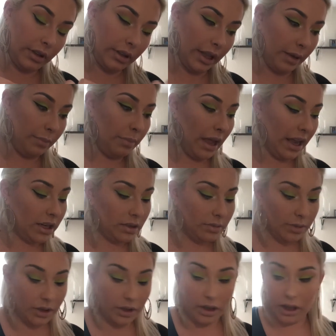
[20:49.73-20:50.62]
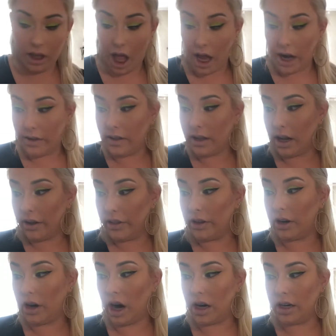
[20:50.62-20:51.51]
like bendable. A lot of the
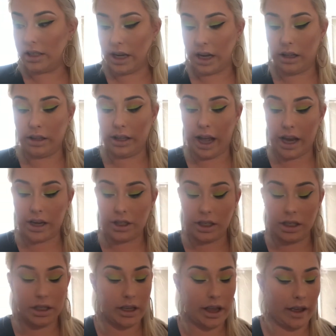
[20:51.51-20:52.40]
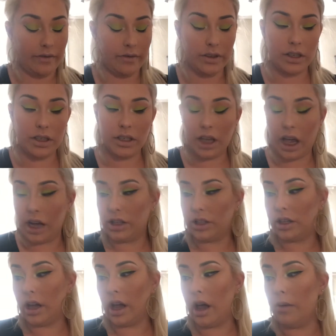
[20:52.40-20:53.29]
other Ardell lashes have
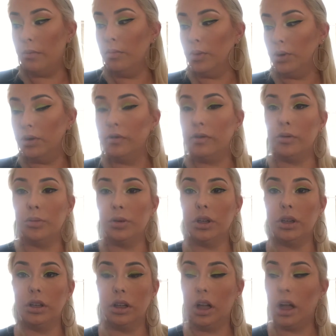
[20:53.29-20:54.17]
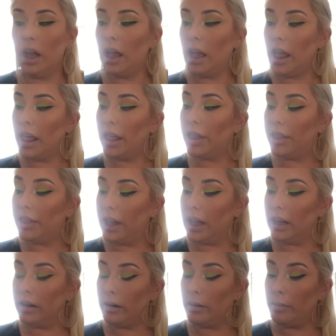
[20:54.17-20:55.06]
such a movable,
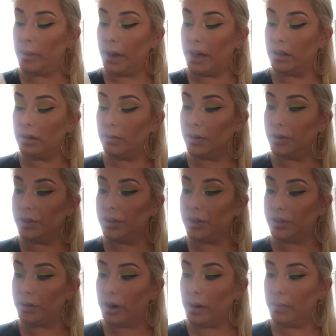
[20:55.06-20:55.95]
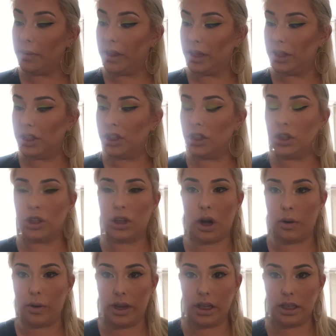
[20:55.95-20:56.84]
thin, bendable strip that's
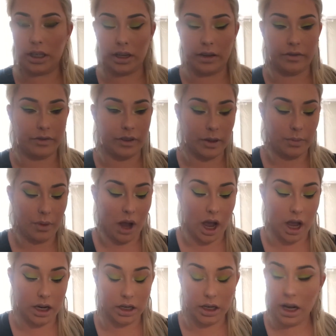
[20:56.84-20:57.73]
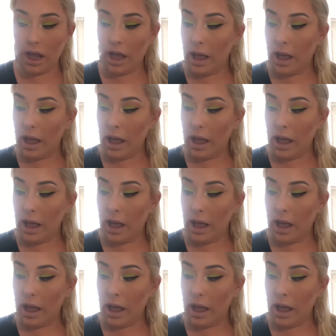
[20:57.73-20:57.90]
so easy to flip on.